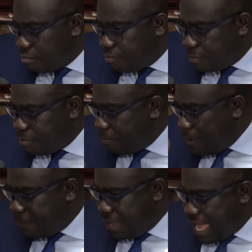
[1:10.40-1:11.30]

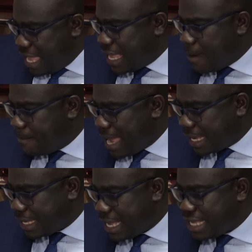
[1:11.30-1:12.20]
PPA came
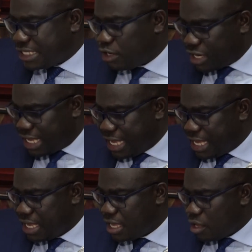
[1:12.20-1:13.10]
back and said,
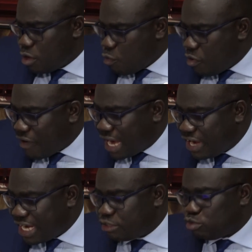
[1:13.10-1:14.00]
okay, we've agreed it